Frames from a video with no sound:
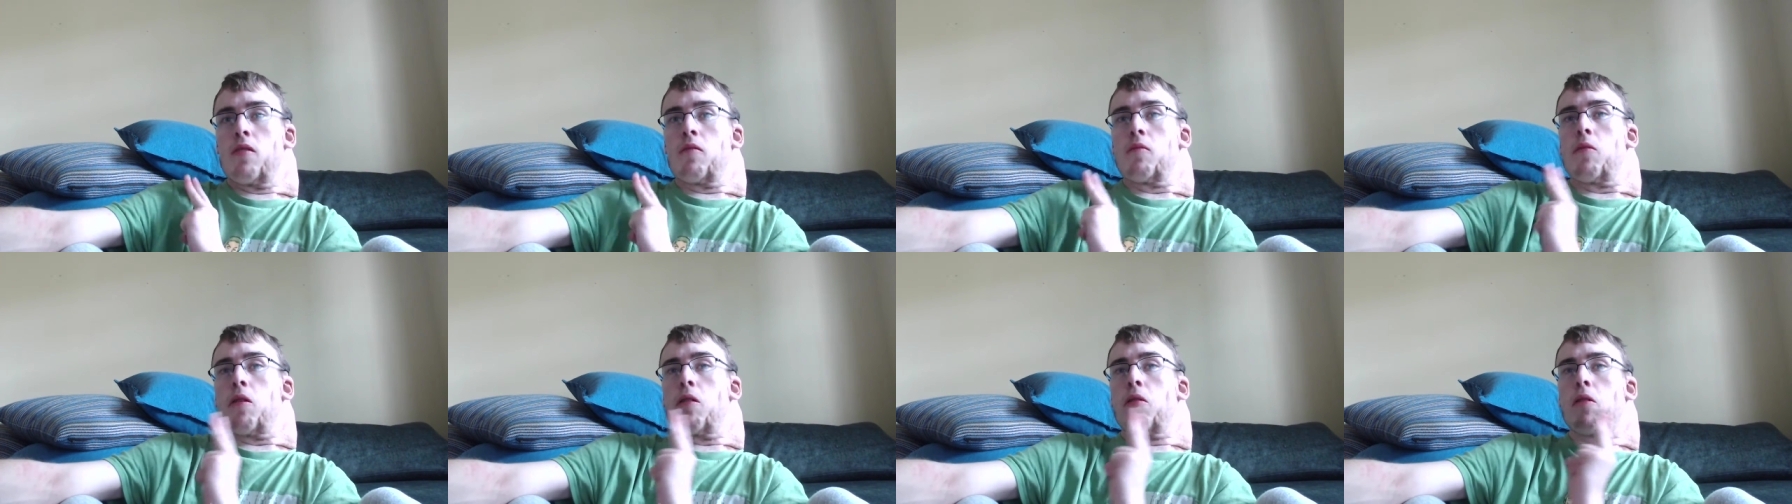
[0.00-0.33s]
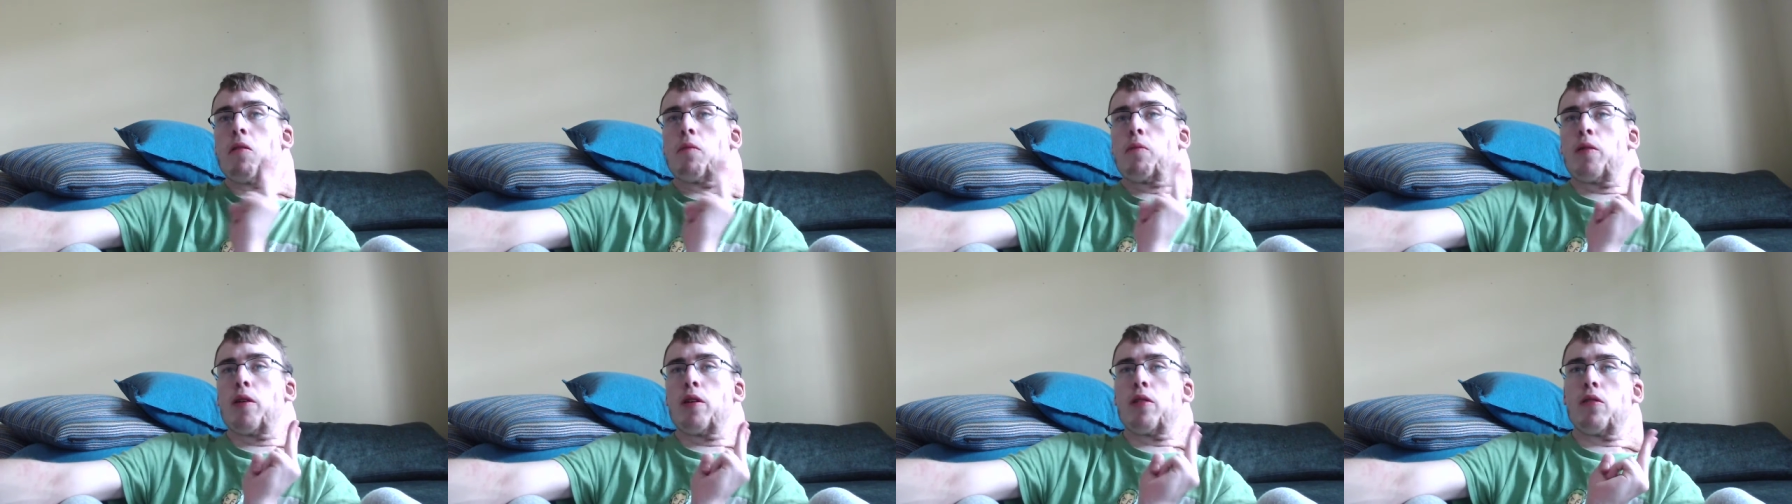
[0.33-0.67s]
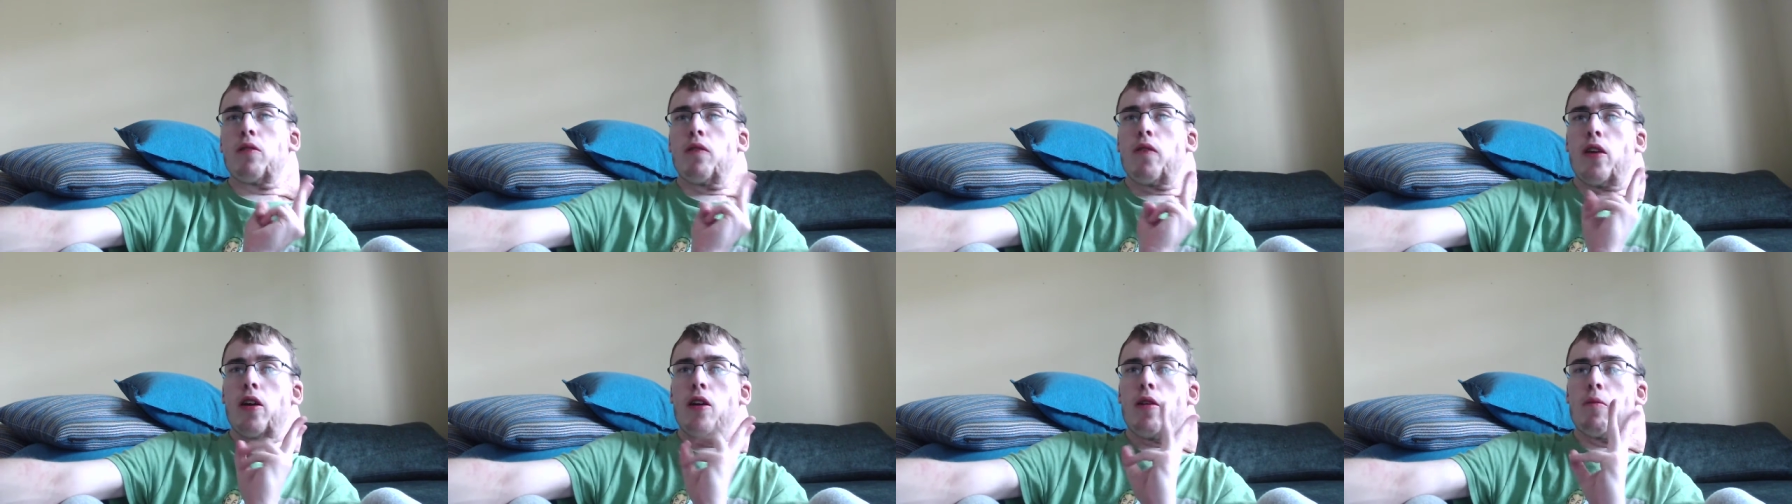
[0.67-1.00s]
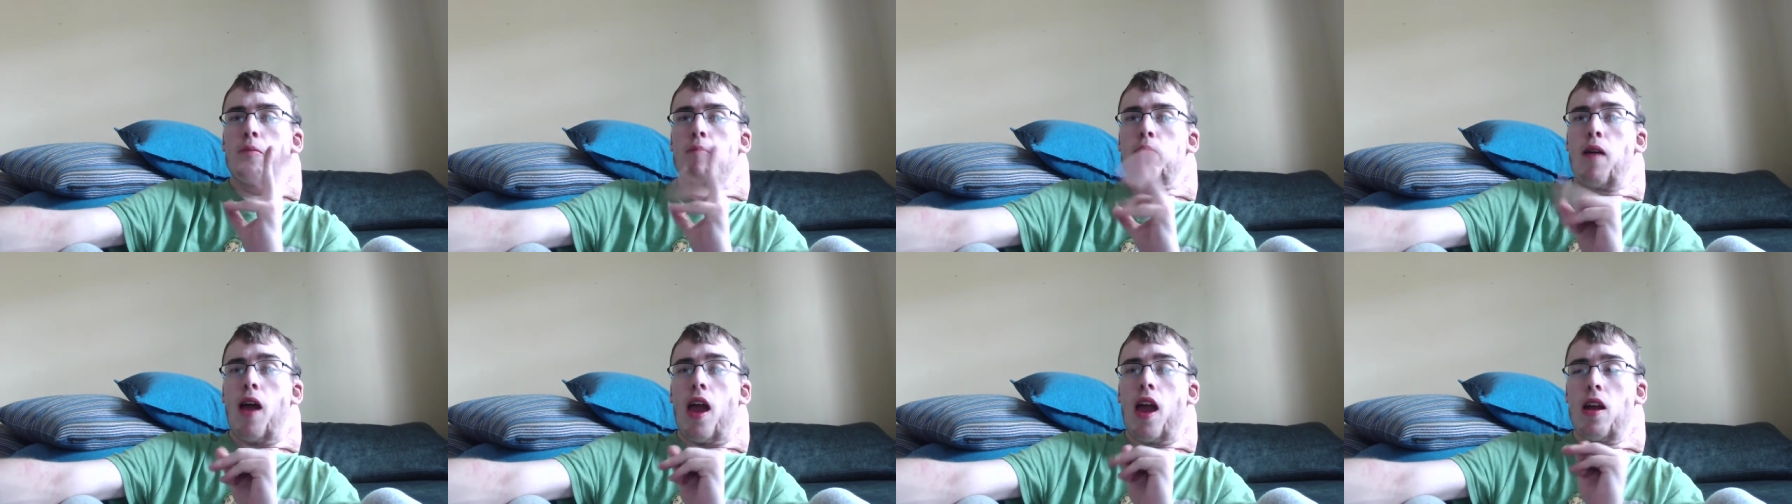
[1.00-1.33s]
My One Piece review
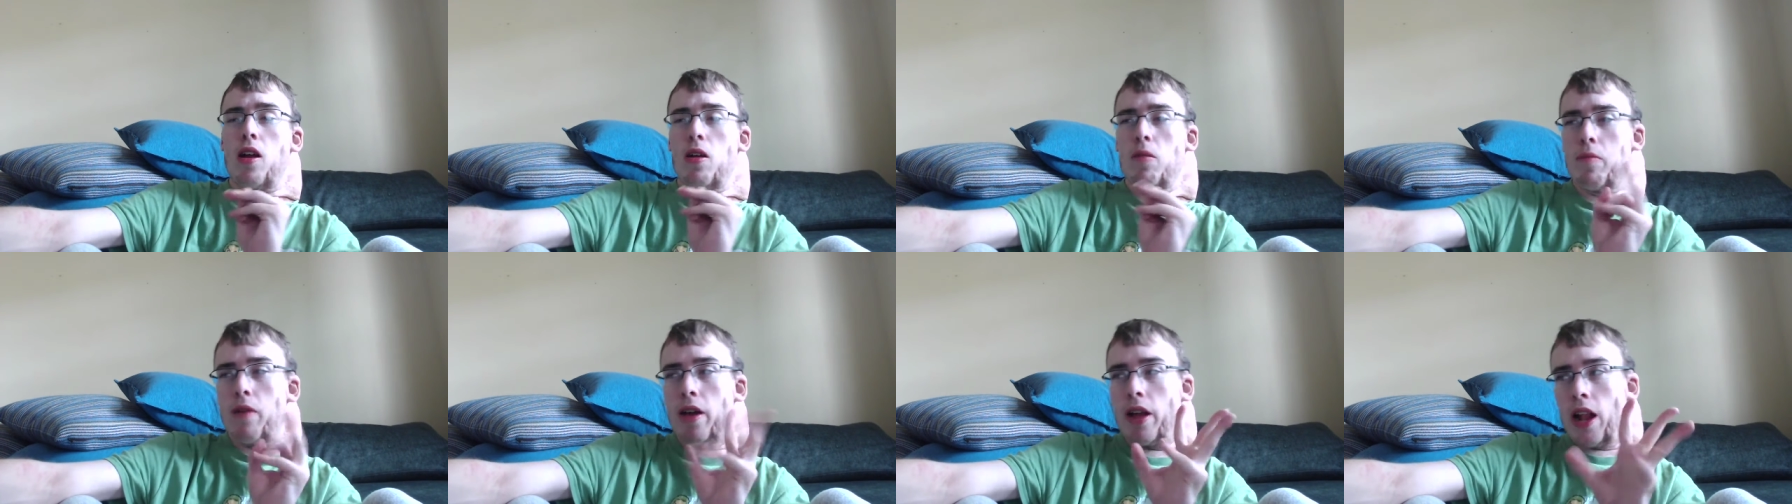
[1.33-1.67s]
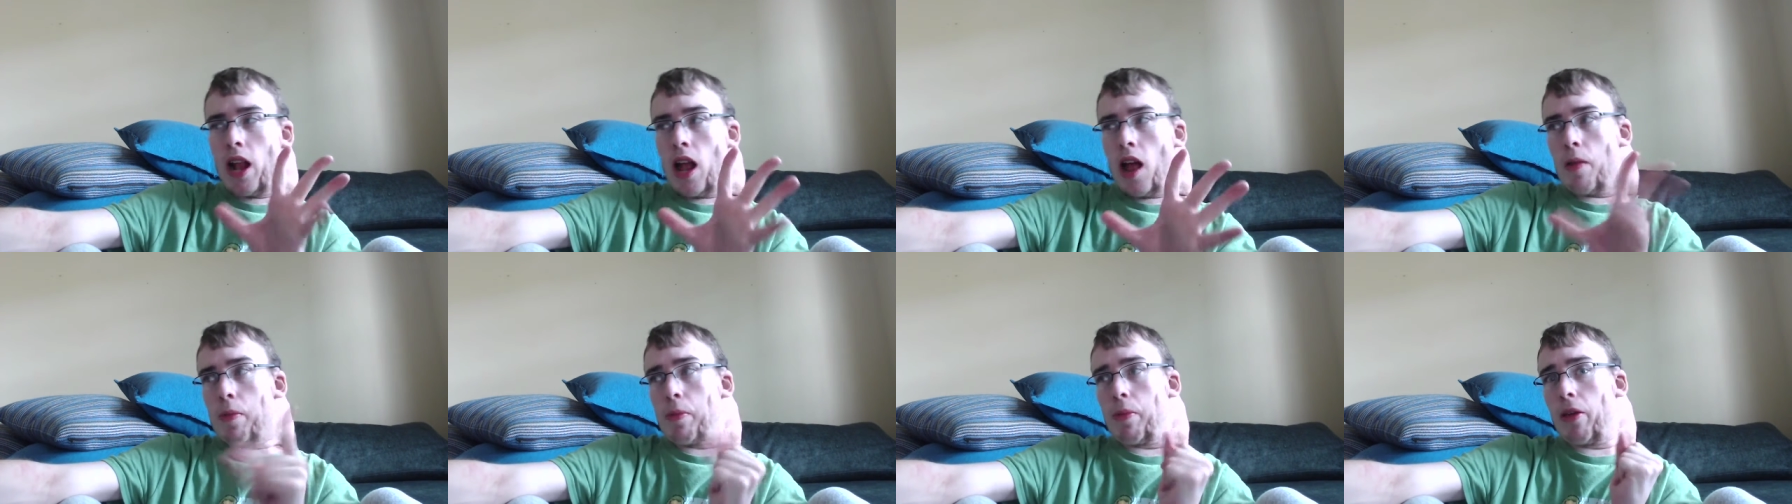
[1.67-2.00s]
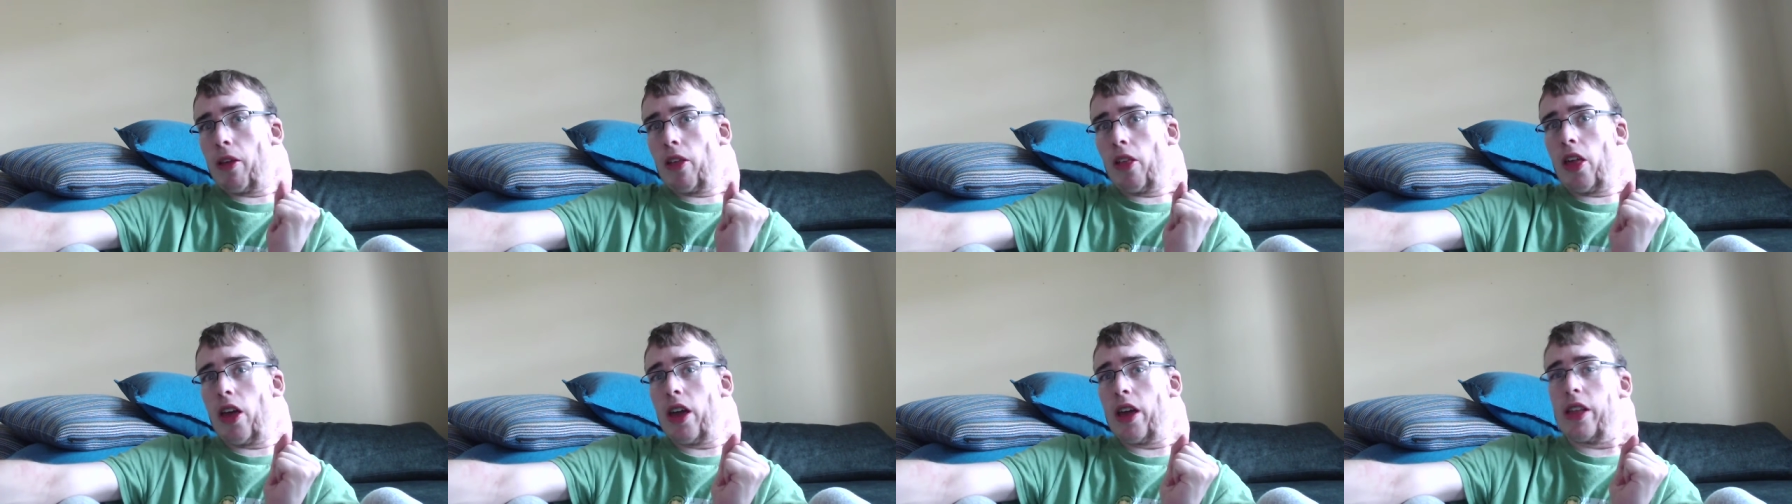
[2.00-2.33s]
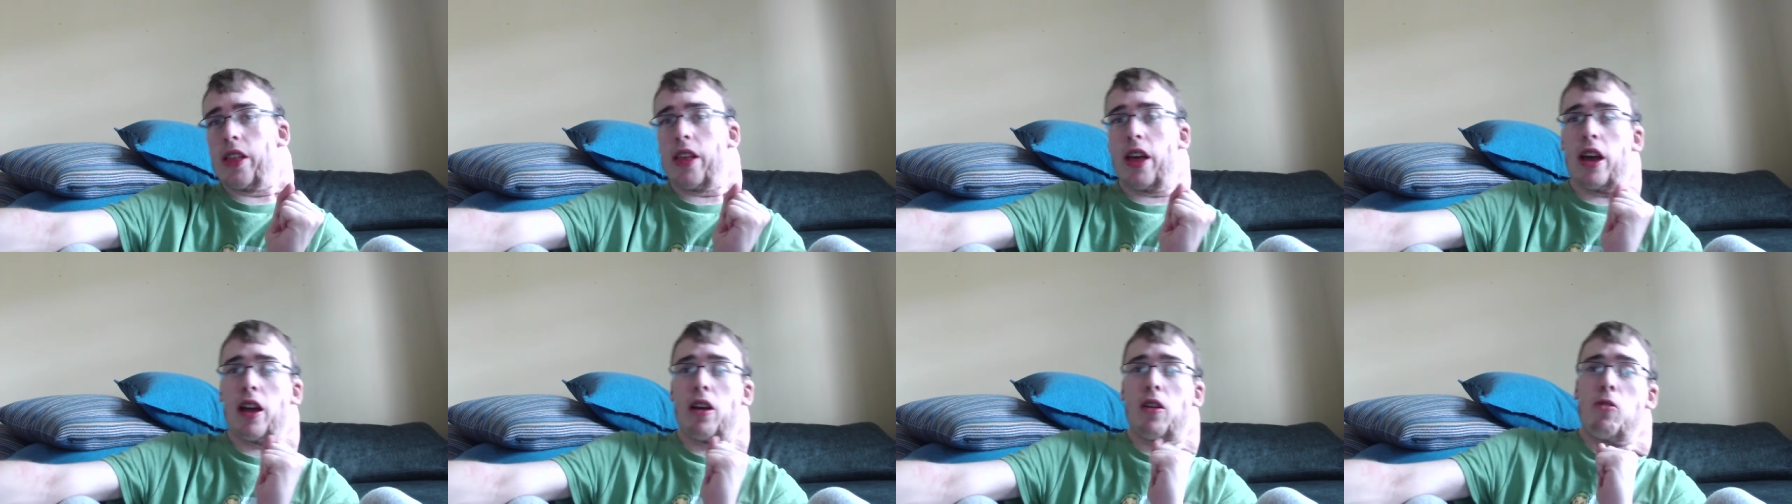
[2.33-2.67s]
may or may not be late
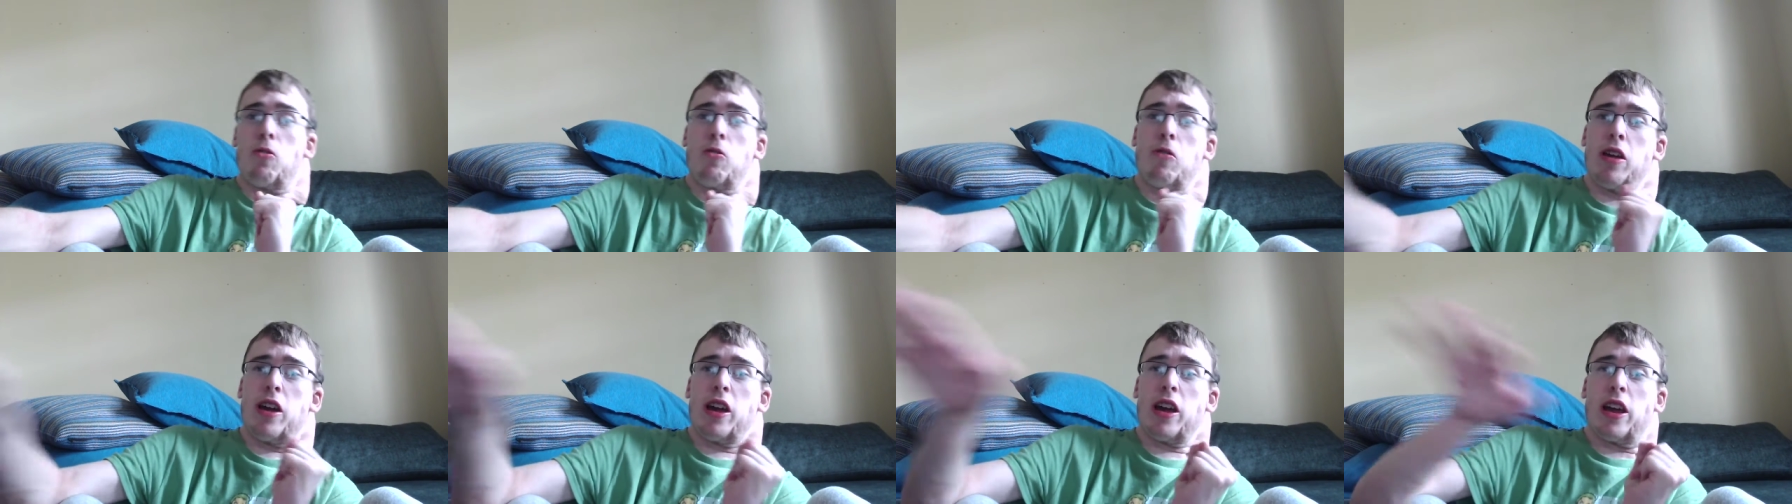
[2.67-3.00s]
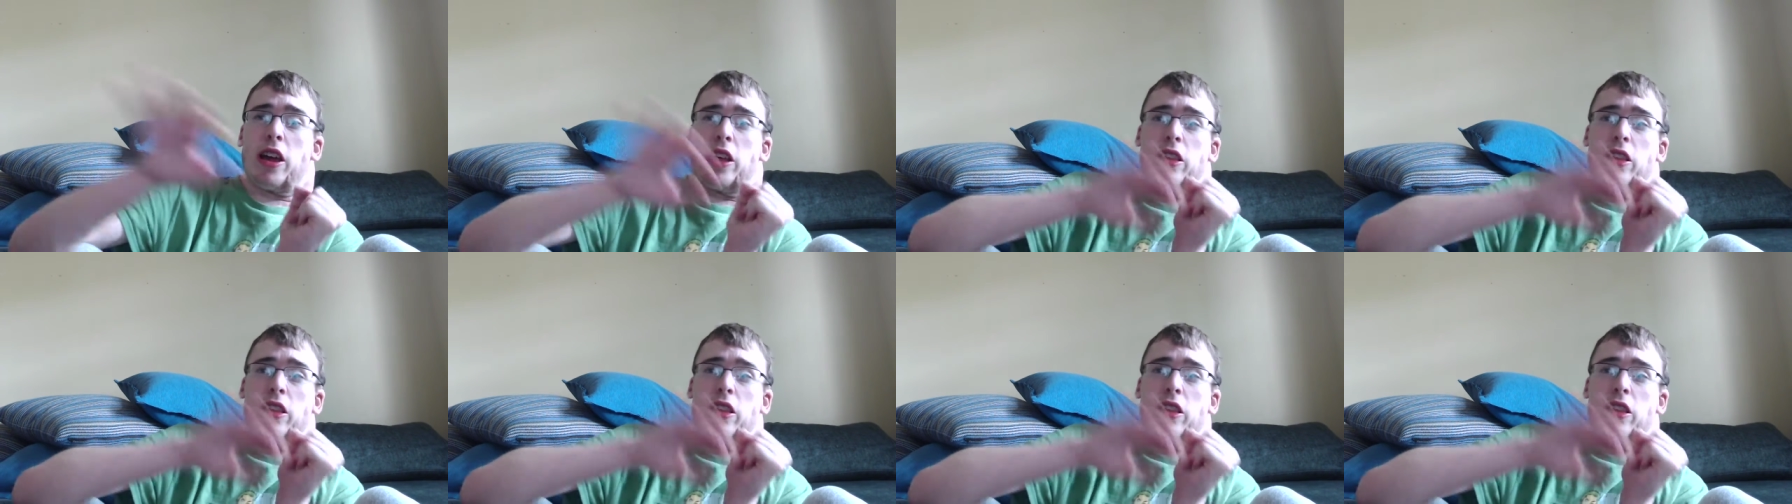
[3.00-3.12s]
next week.